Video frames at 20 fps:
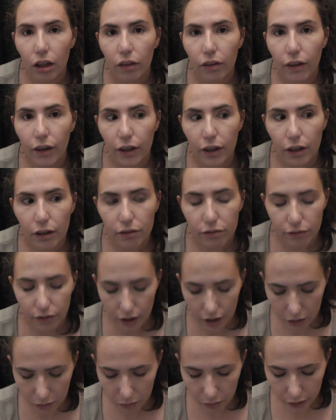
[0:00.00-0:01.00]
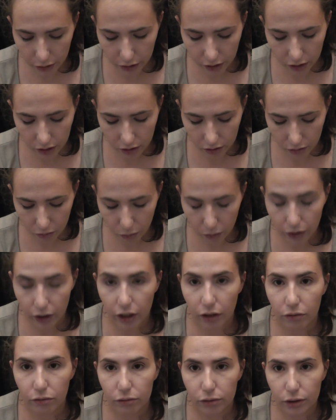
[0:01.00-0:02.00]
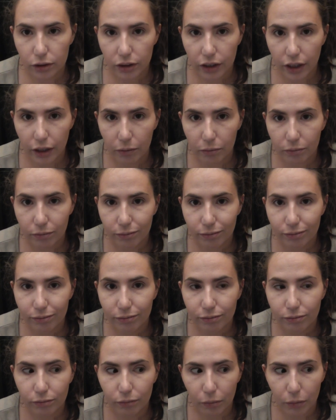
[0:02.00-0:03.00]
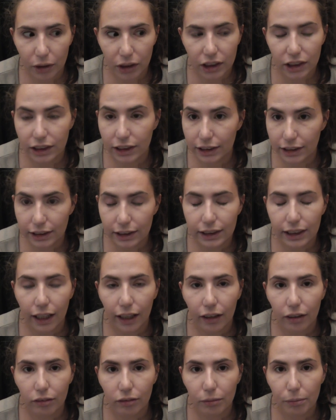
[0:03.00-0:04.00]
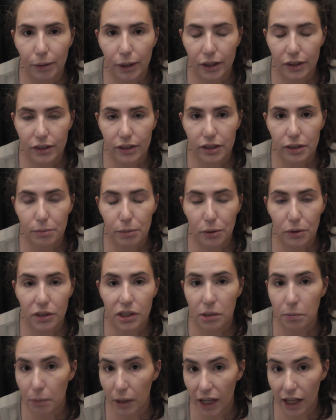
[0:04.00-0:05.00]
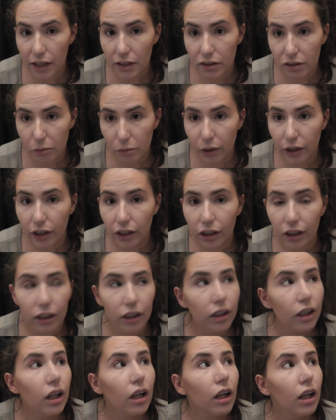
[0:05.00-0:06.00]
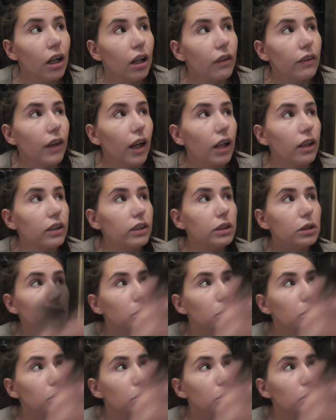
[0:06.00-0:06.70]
than if I were working full time, which is insane because I'm supposed to pay to work. That's the